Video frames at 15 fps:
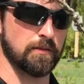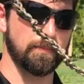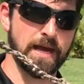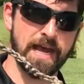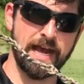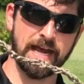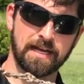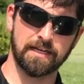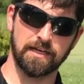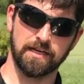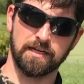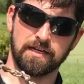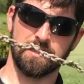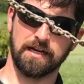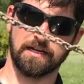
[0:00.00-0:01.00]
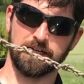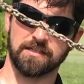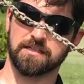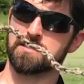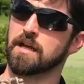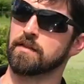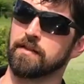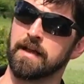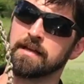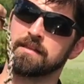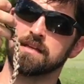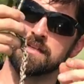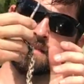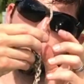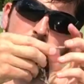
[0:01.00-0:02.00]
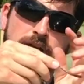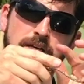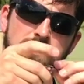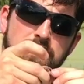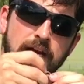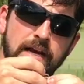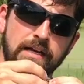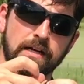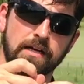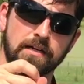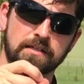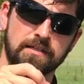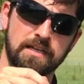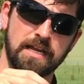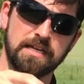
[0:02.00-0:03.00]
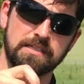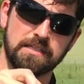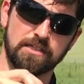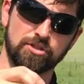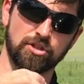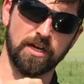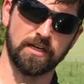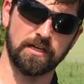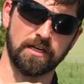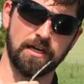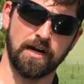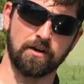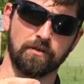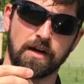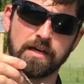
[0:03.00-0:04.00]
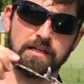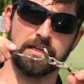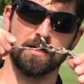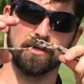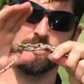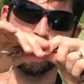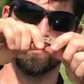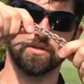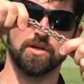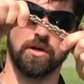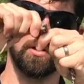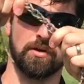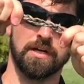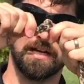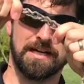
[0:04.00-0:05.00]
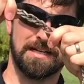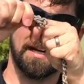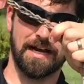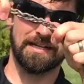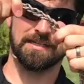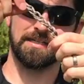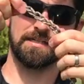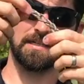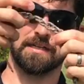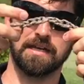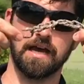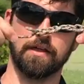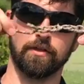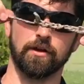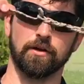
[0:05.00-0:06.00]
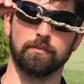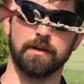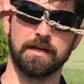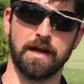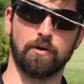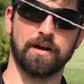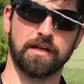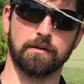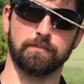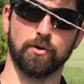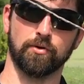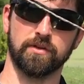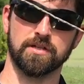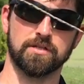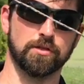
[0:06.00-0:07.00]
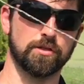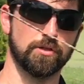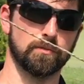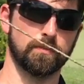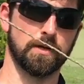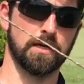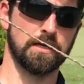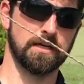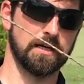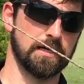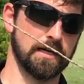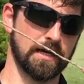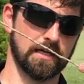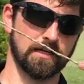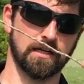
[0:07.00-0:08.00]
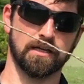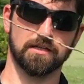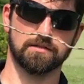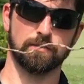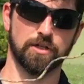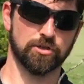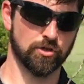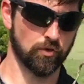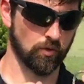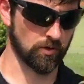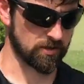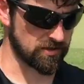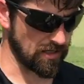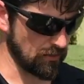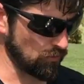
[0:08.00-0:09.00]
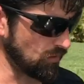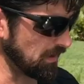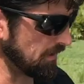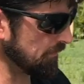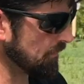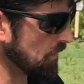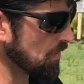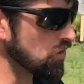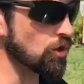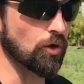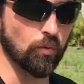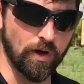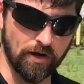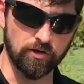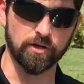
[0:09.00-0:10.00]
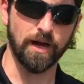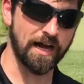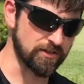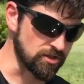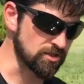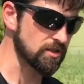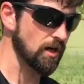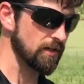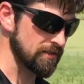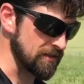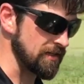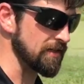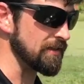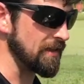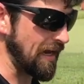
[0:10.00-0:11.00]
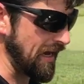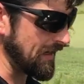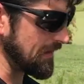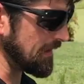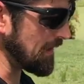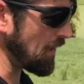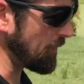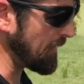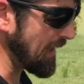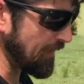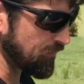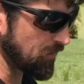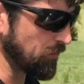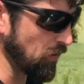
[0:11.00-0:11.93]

the bag and it's done like this because I uh, daisy chained it out right here so it's all nice and together but now I can pull this loop and I can get as much cord as I want. You're welcome. I just undid that and now I'm gonna have to